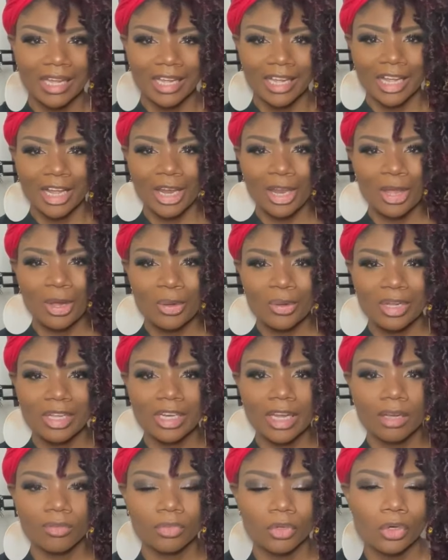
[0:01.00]
Hello, good
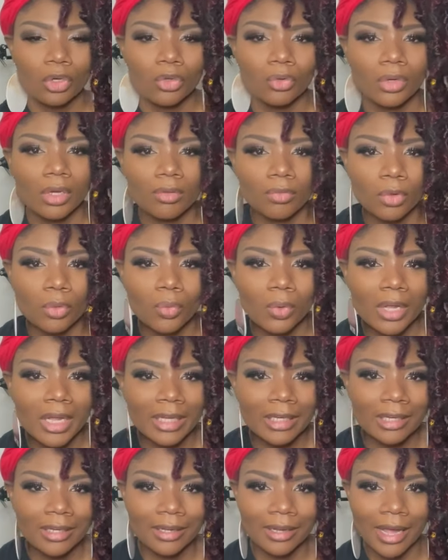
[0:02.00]
afternoon,
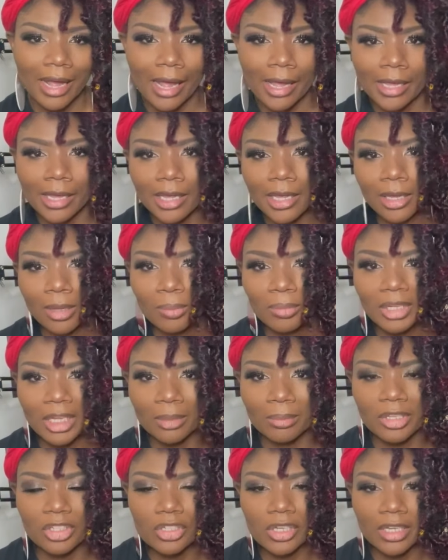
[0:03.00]
everyone. I am
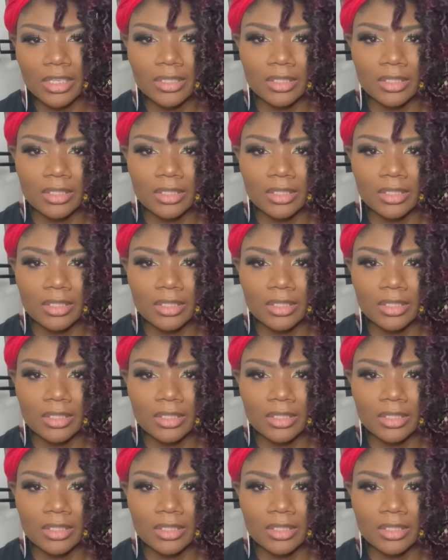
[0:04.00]
Kimmie J.